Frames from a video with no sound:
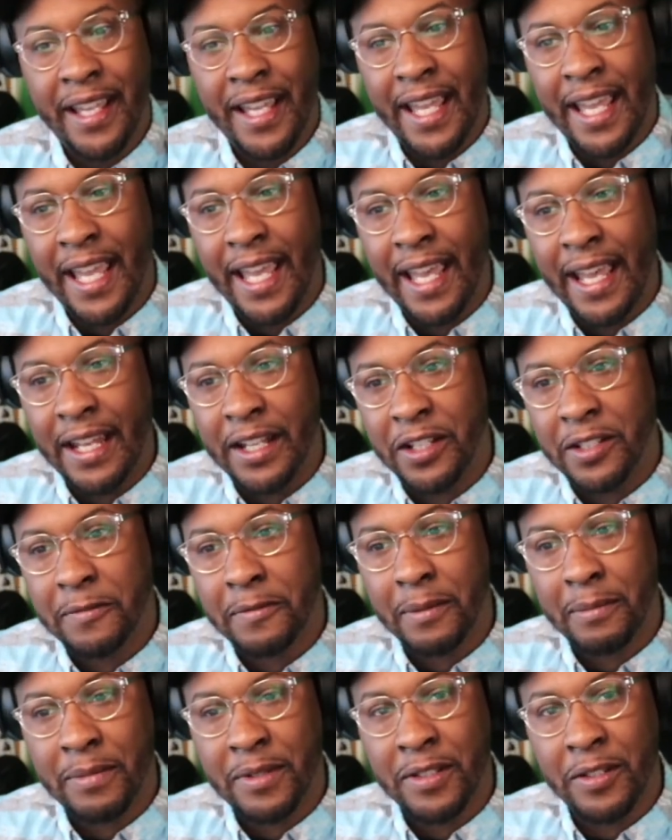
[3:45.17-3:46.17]
And just
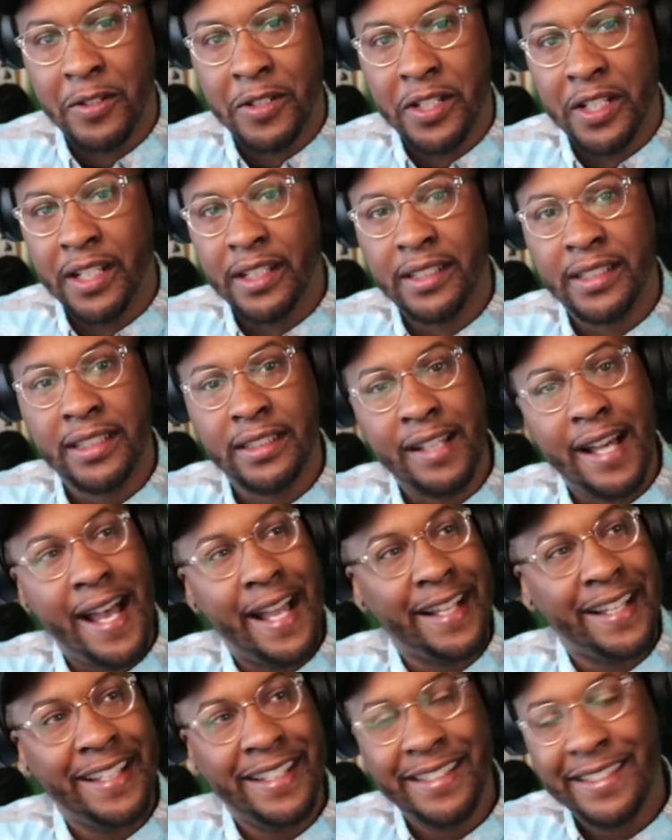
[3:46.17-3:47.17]
from searching
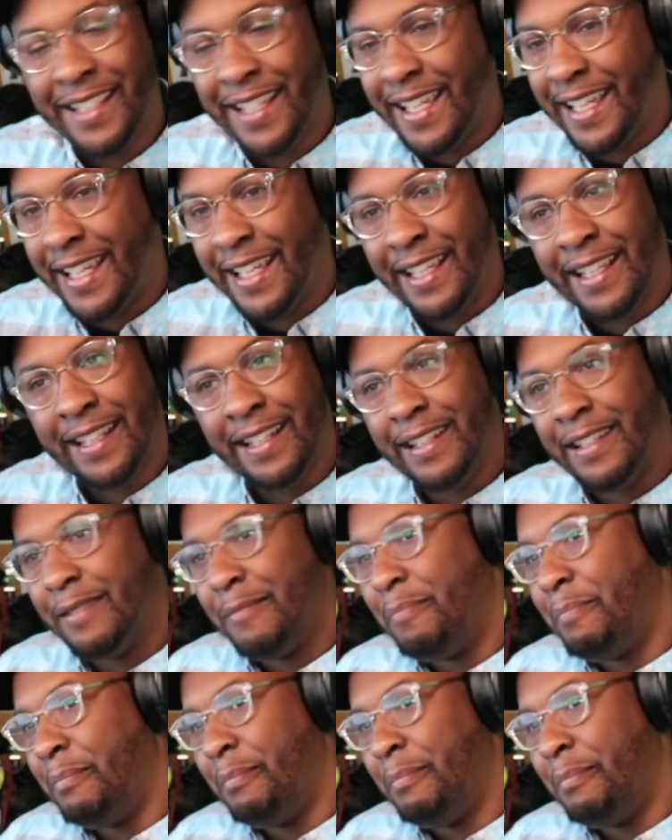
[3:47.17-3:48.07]
Slack and